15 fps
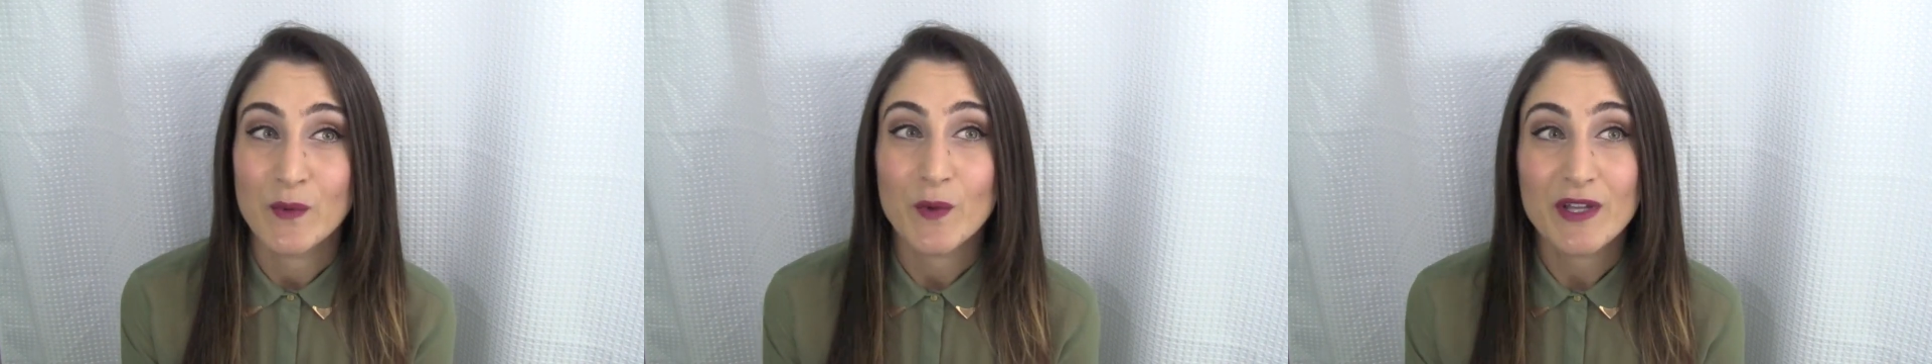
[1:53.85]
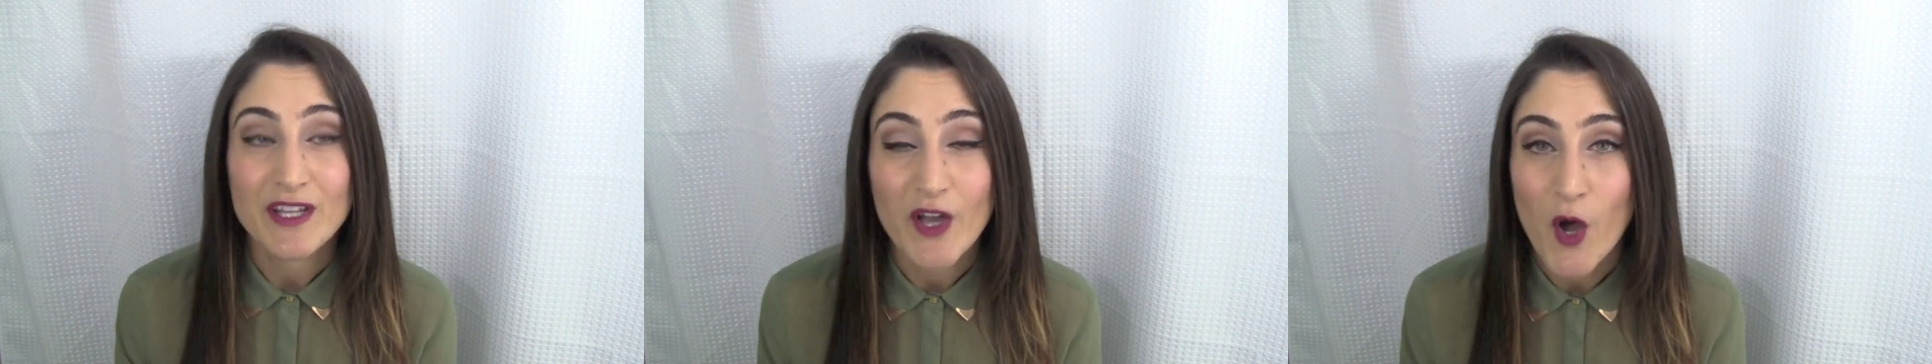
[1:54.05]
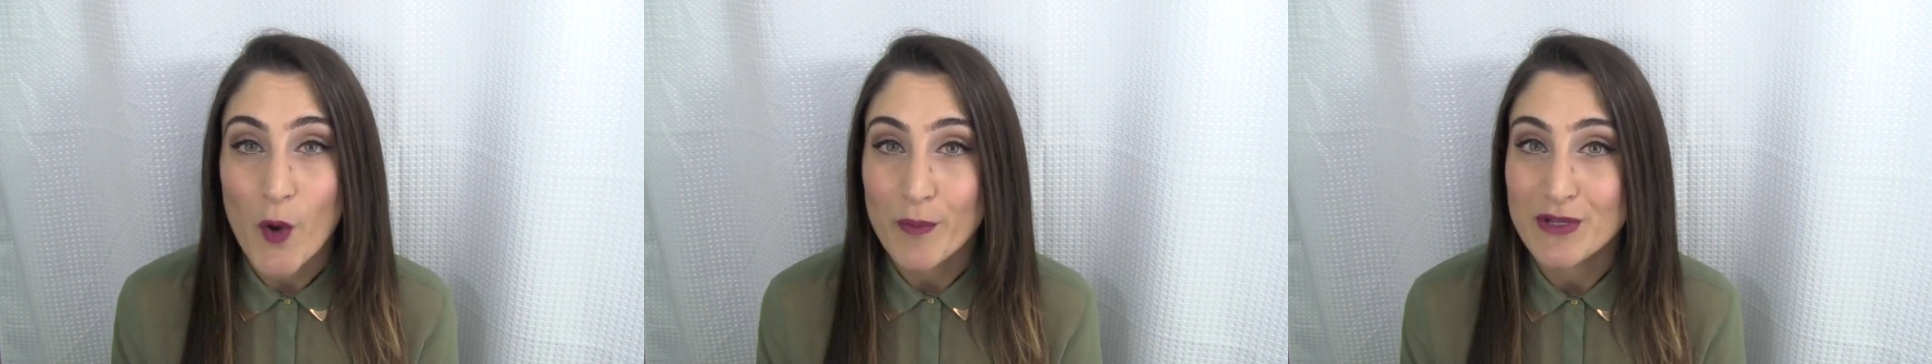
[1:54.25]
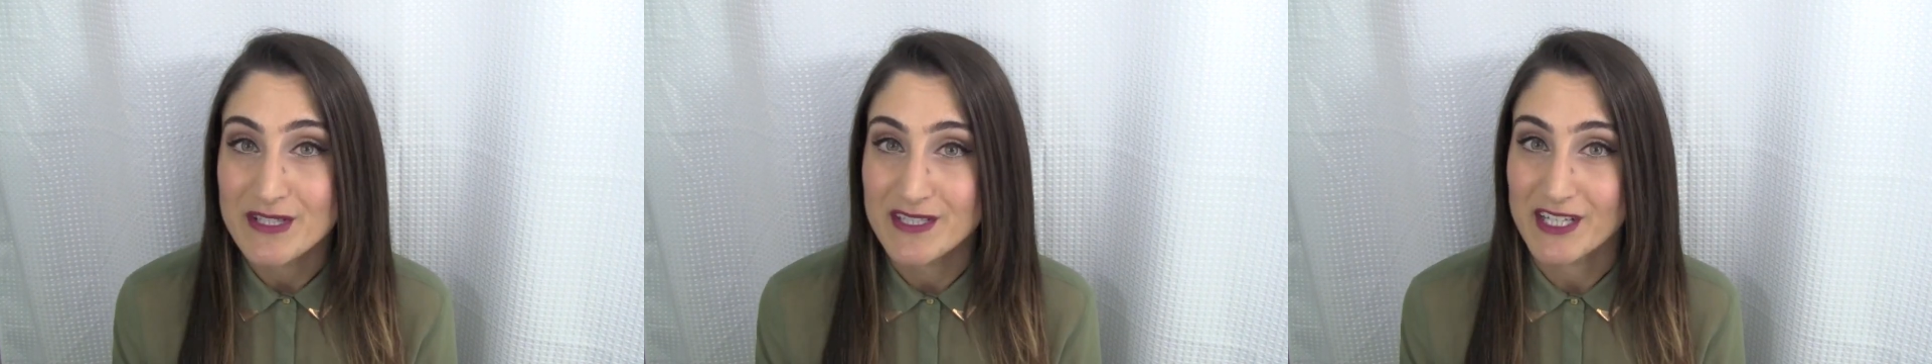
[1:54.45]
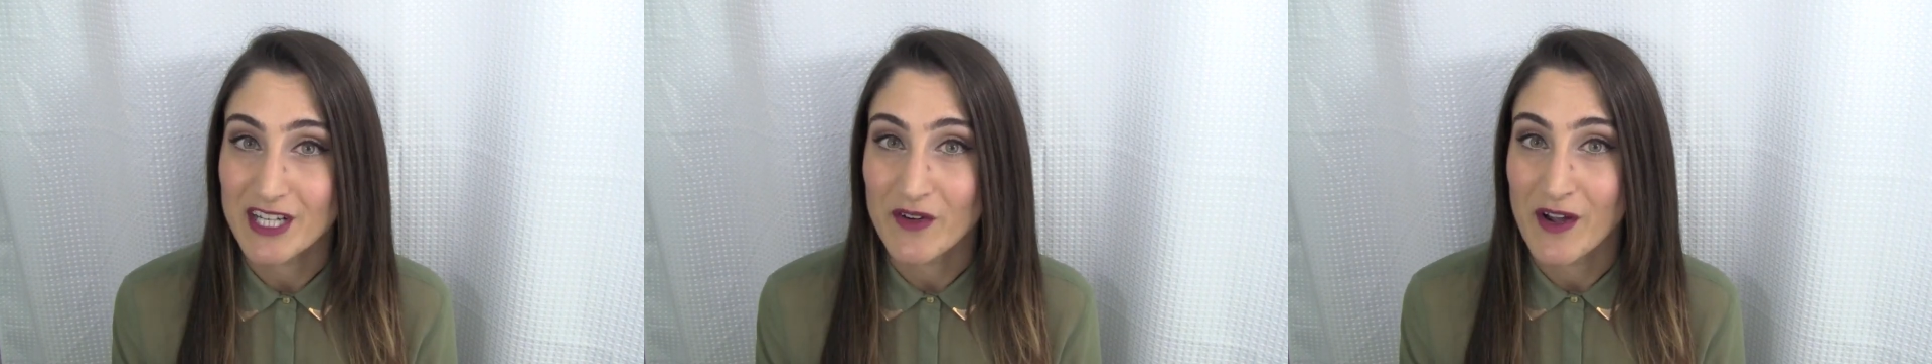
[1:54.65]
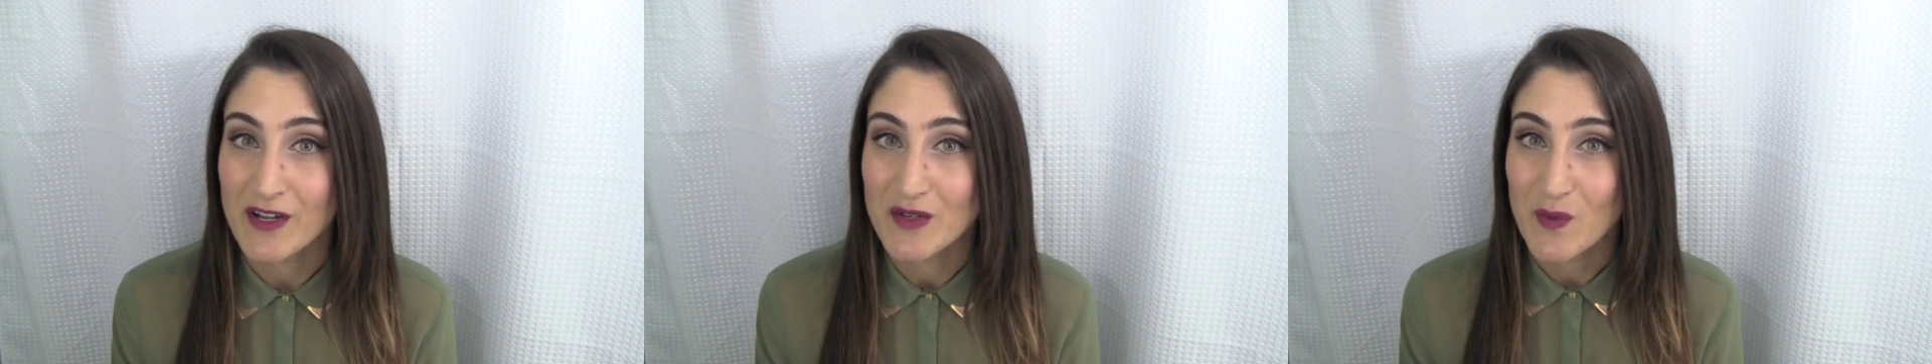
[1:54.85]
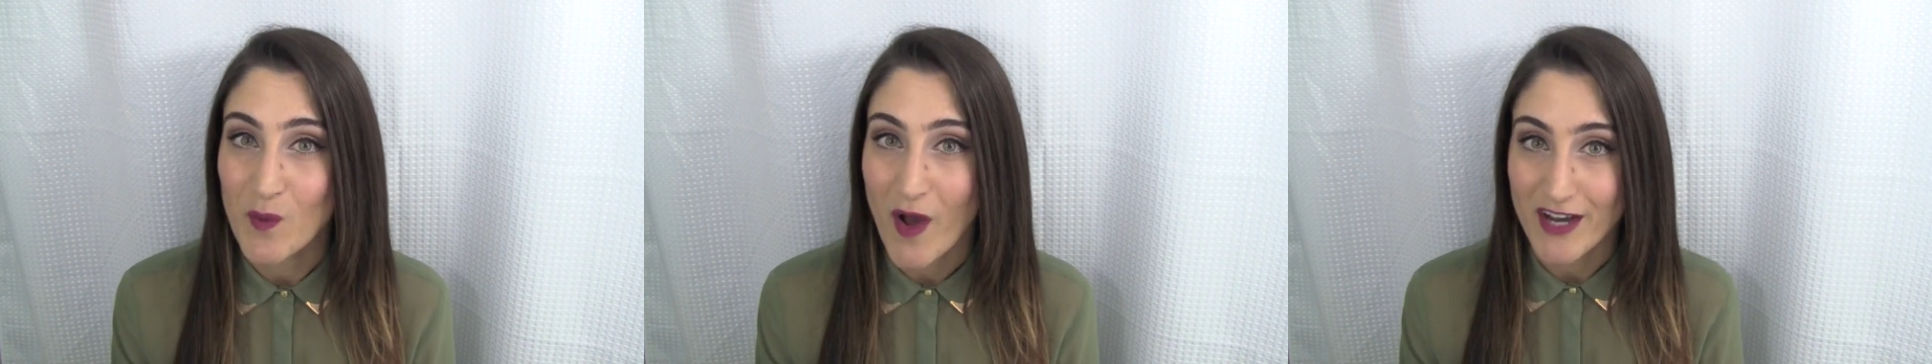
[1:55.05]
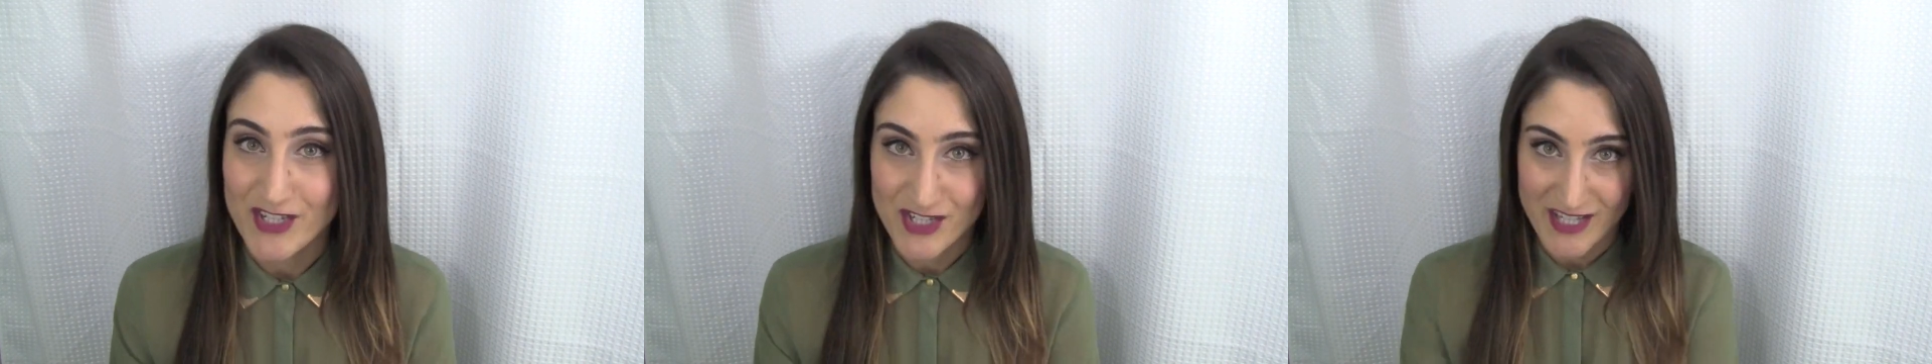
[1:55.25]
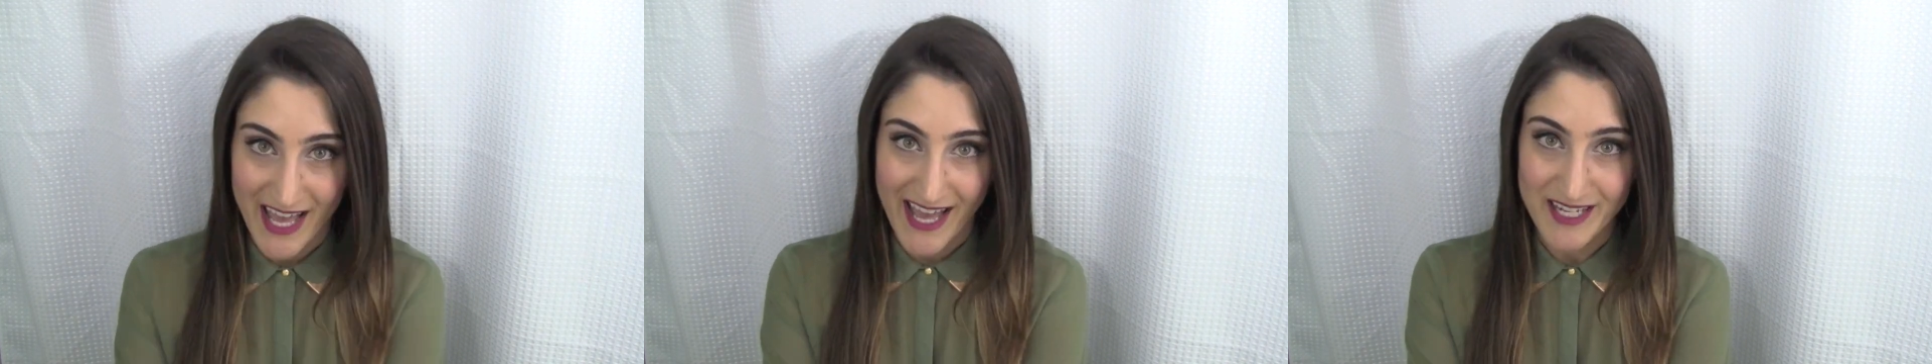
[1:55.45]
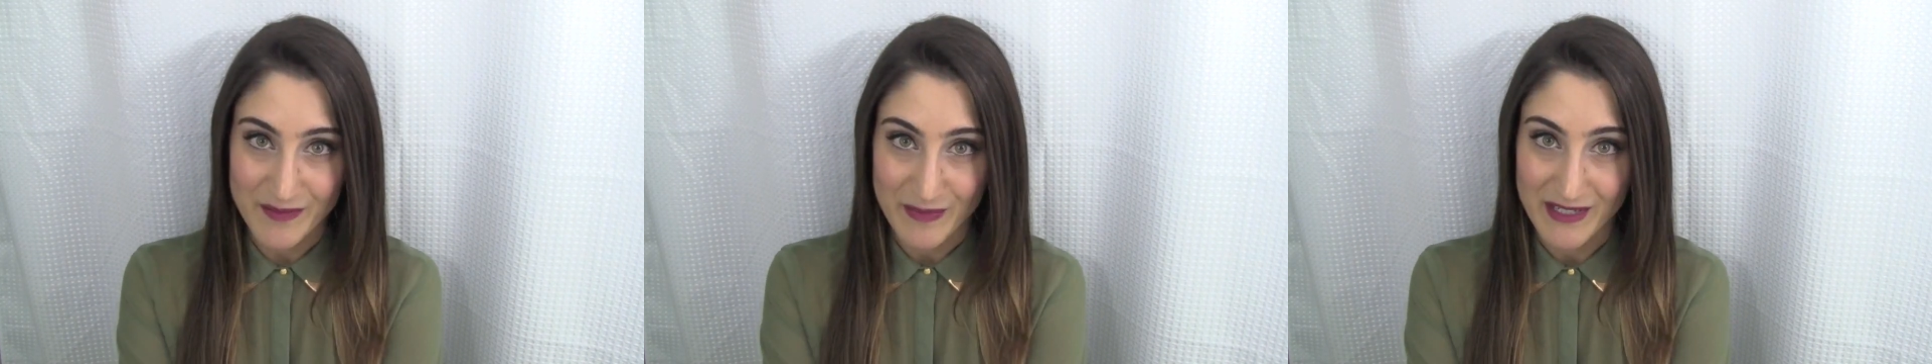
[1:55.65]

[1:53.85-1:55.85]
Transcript: really hope you stick around to watch that